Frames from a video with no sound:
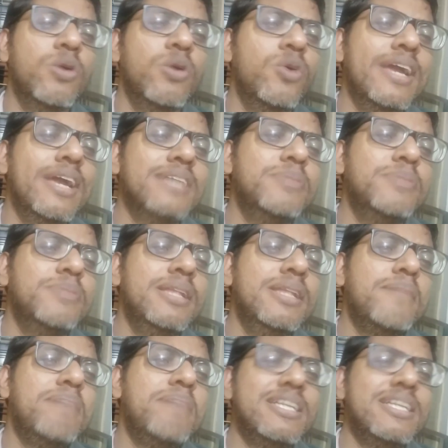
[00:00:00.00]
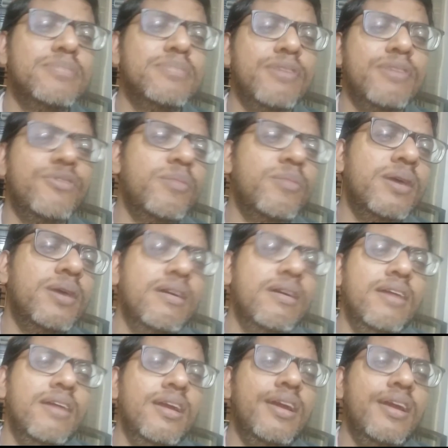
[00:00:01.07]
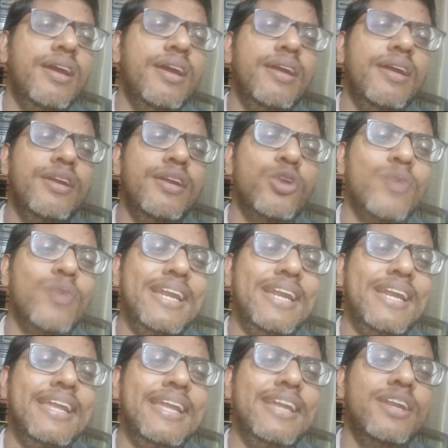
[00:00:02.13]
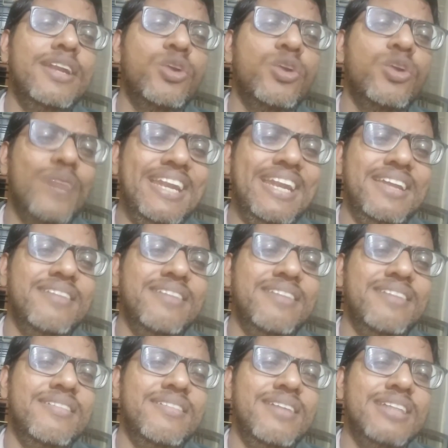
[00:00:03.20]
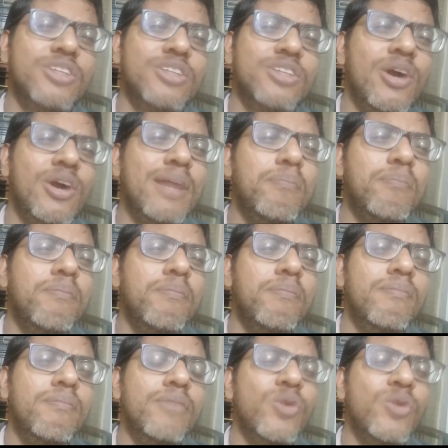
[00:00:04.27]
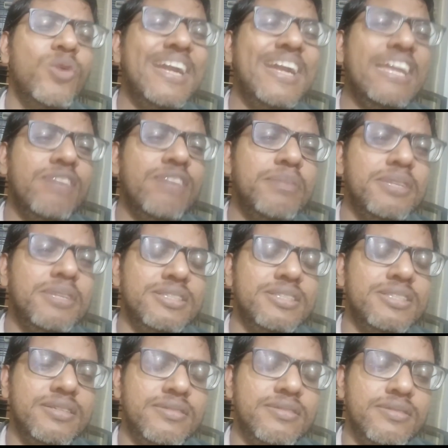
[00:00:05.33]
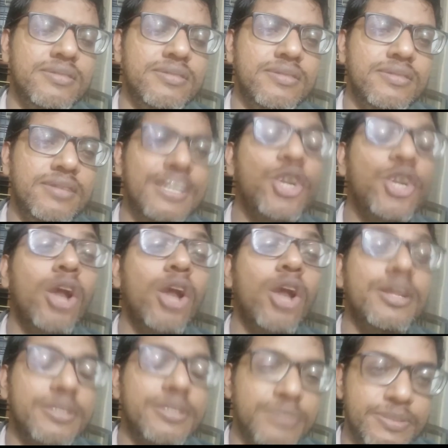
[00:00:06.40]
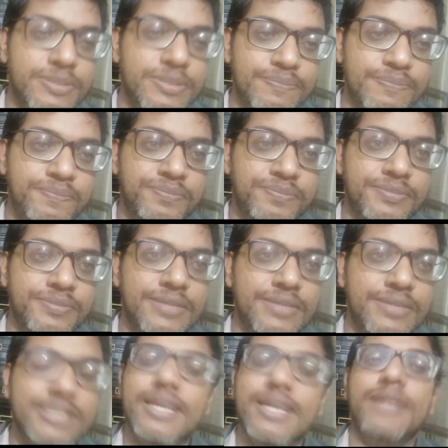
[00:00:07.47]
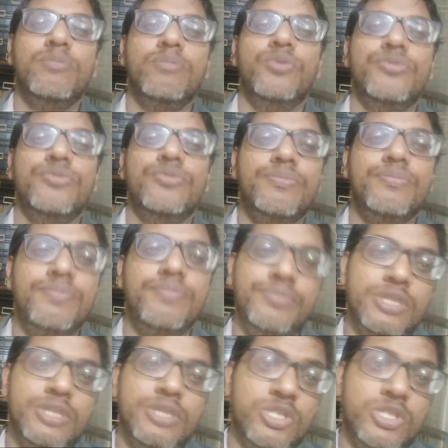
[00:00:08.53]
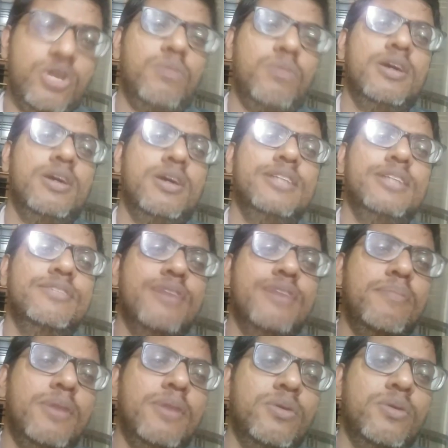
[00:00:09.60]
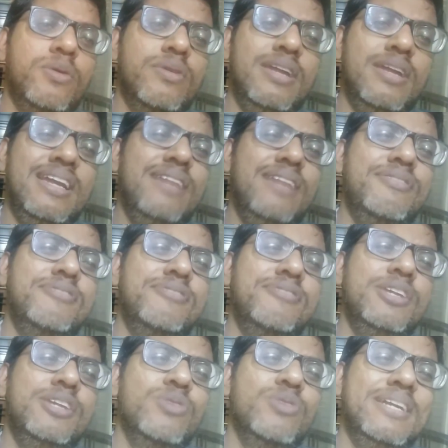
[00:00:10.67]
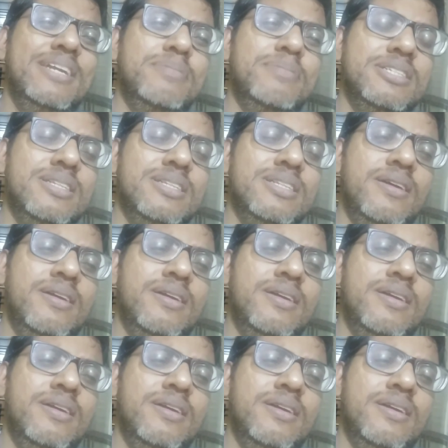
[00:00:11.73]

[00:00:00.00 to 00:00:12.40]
Gold has been the best performer in 2020. It's gone up 21% in dollar terms. It's a great move. Stock markets have come down nearly 15-20%.